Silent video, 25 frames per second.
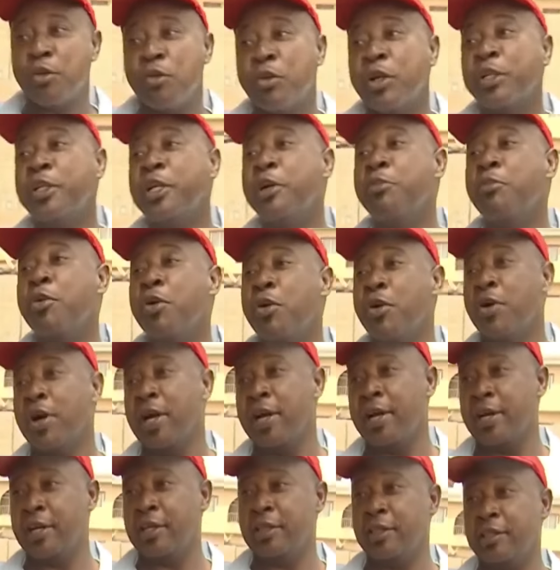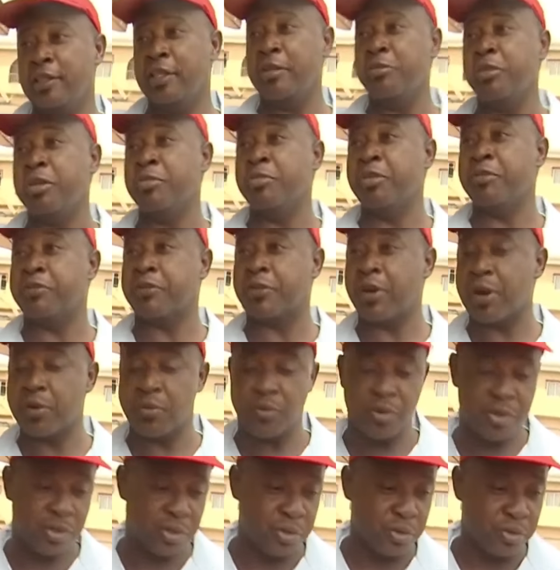Let me be
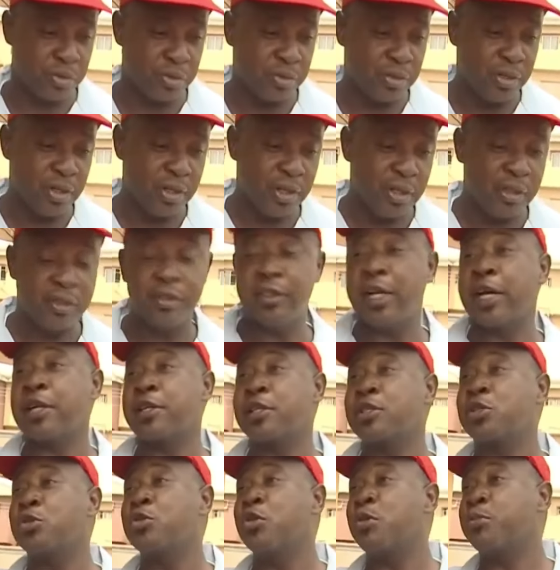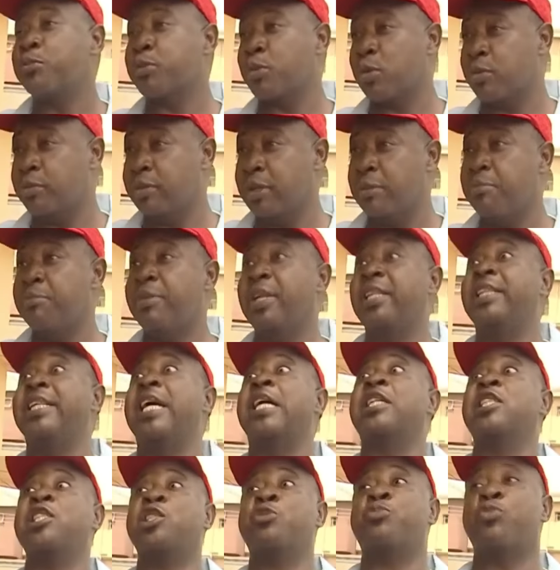frank with you. There is no problem, but
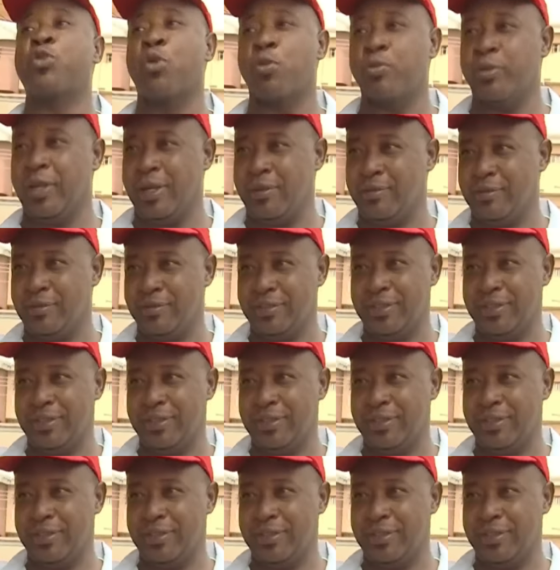there is problem.